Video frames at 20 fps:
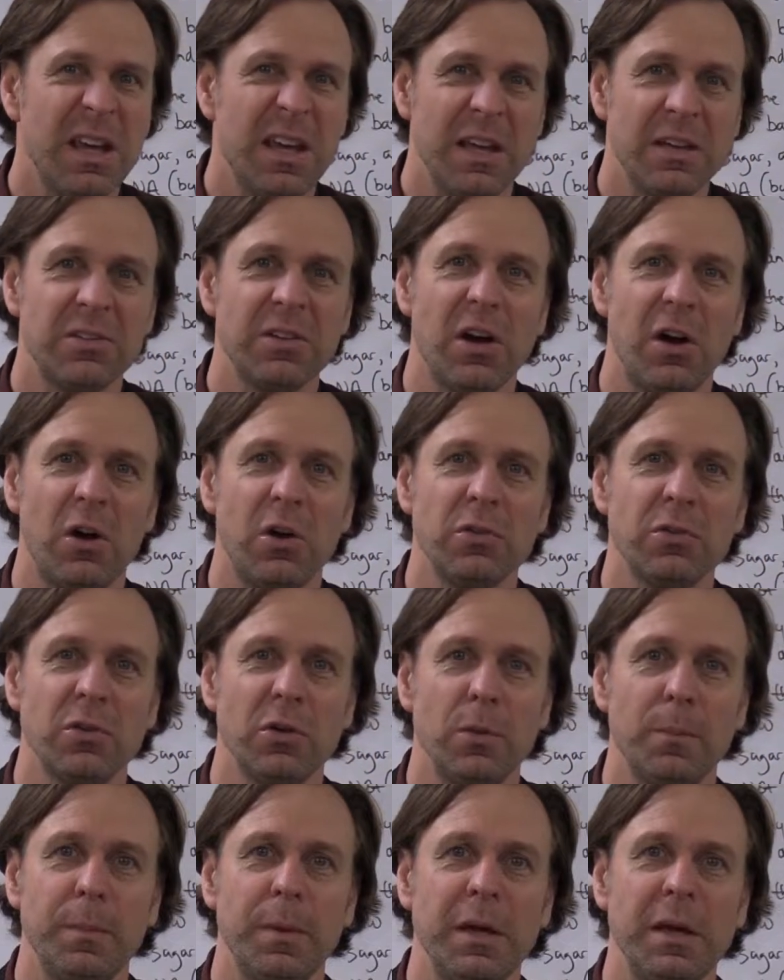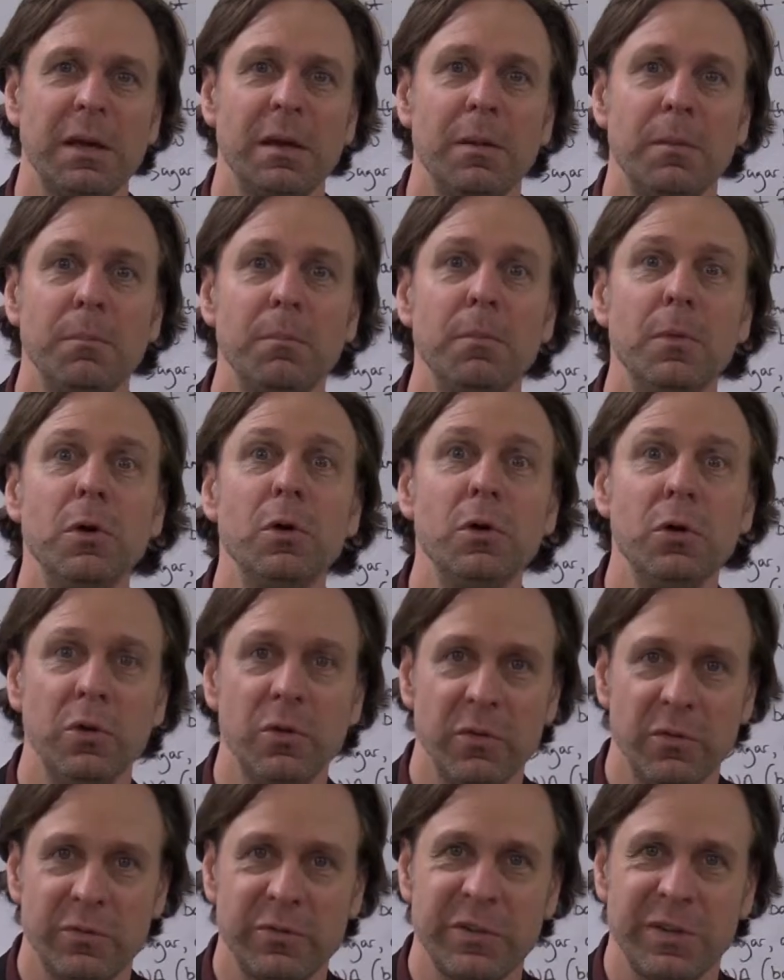it's also being
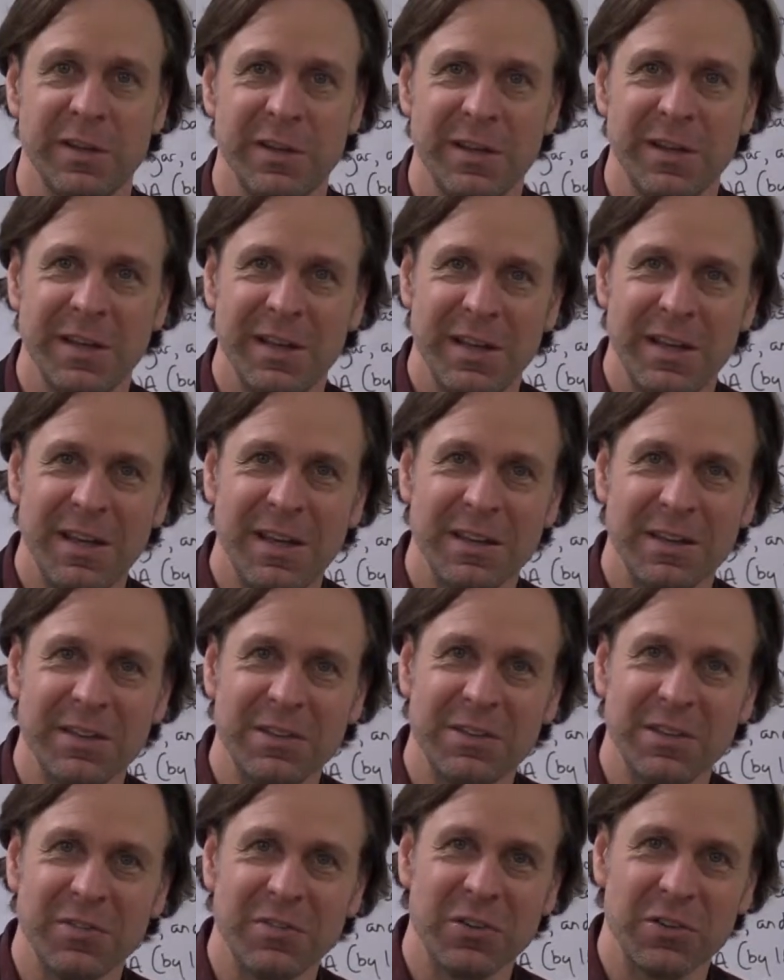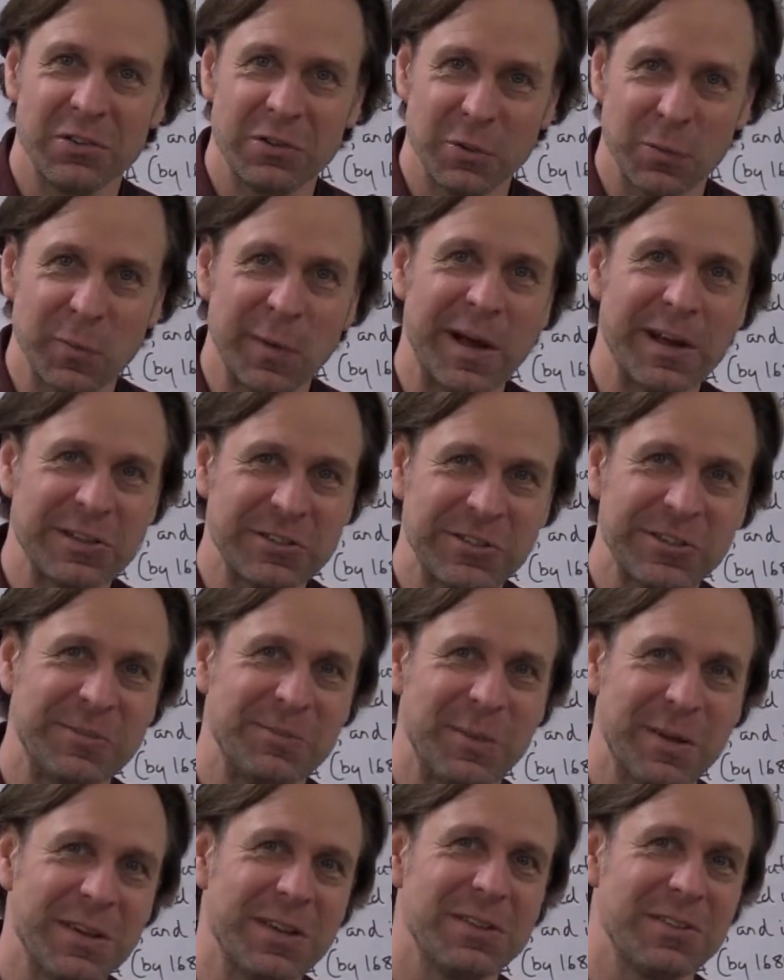moved in a different
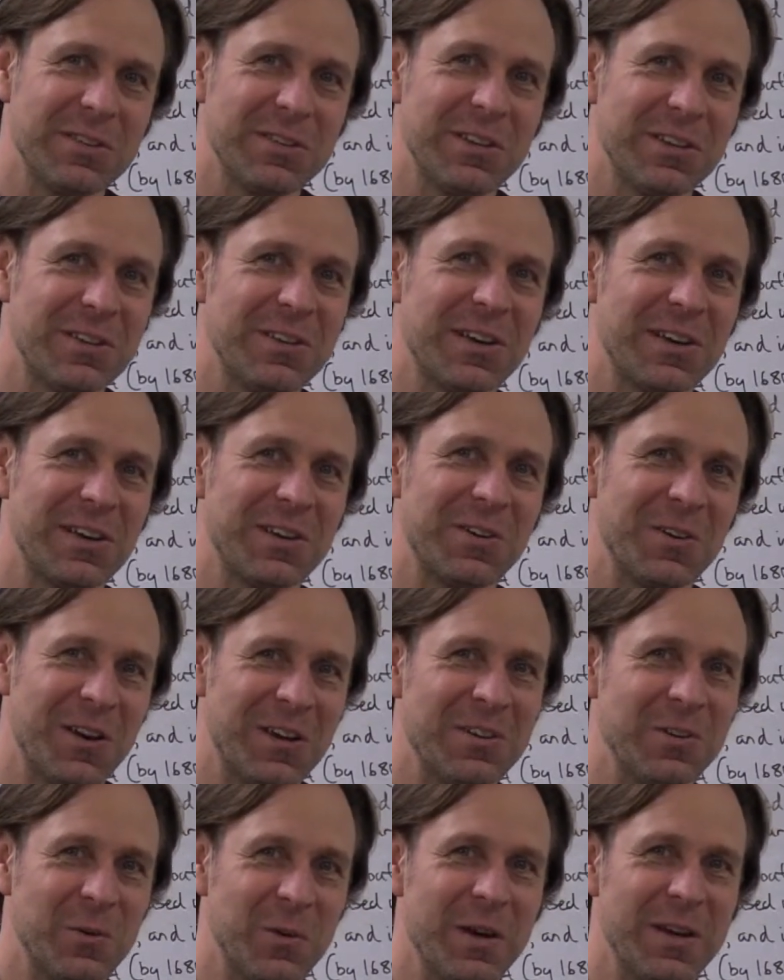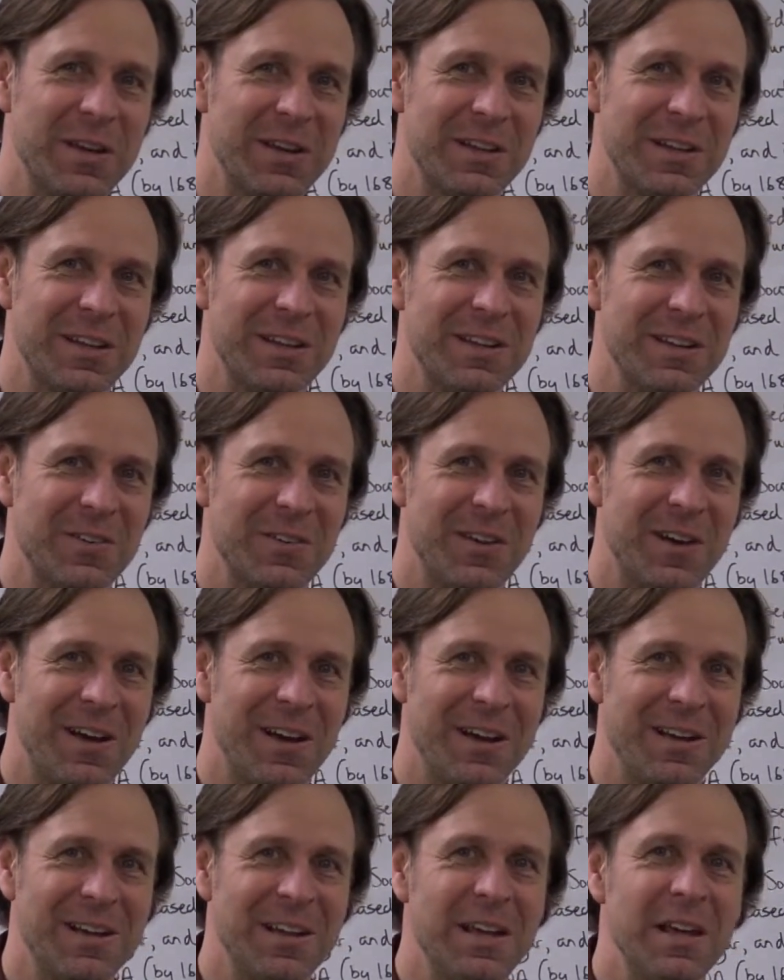direction because of the Second Great Awakening,
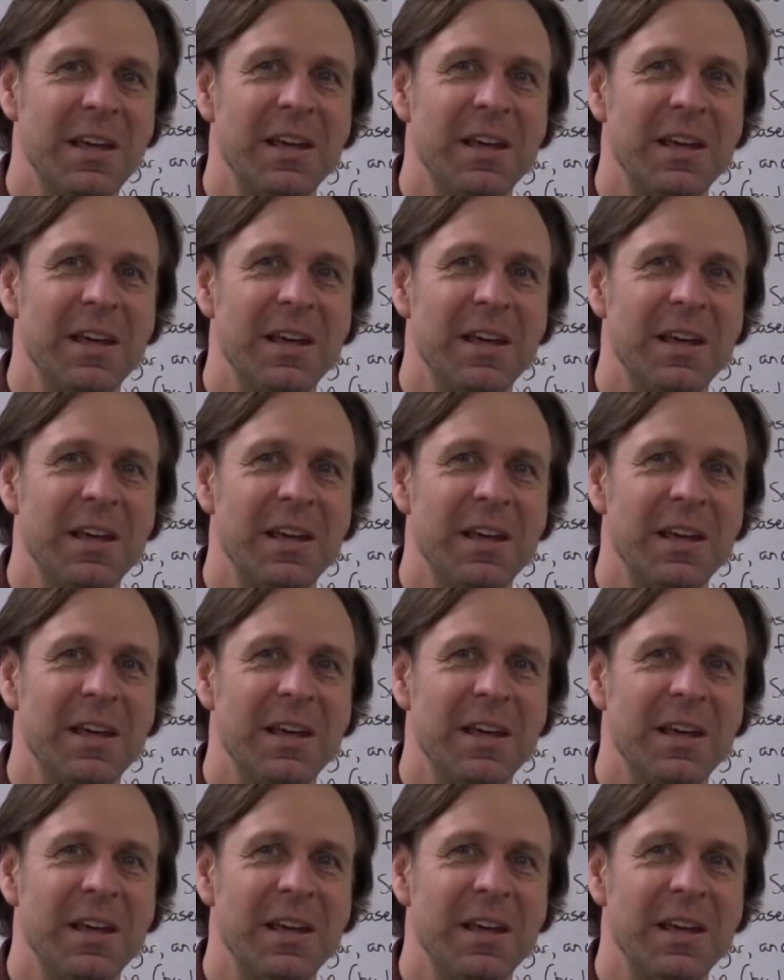right?